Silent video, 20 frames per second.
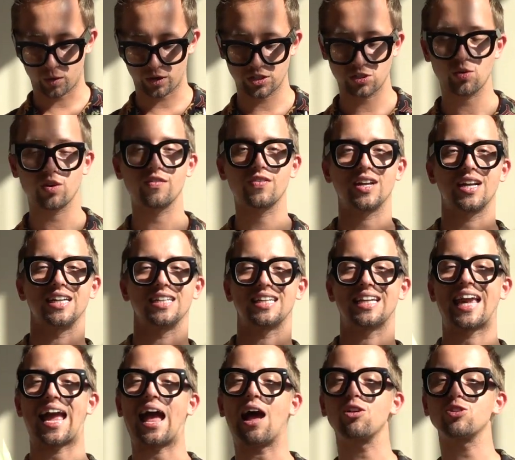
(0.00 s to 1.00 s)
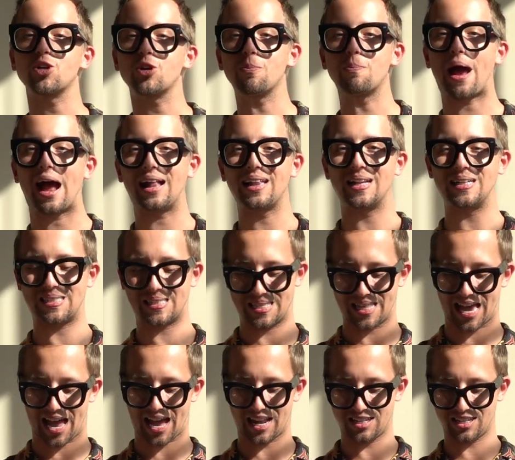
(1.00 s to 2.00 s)
we're sort of going to counterbalance
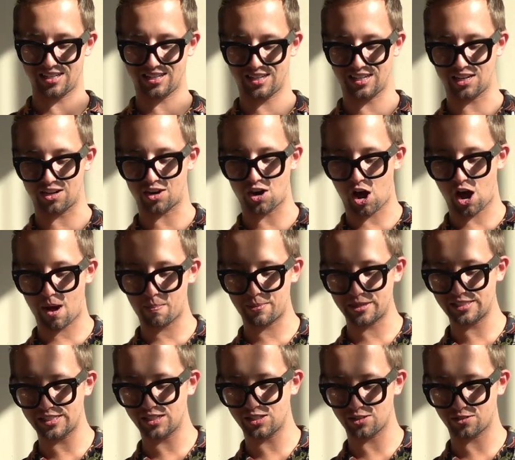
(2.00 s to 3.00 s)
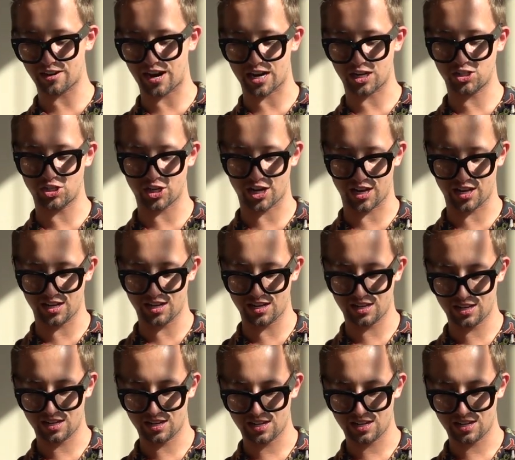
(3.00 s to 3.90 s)
that in an opposite direction.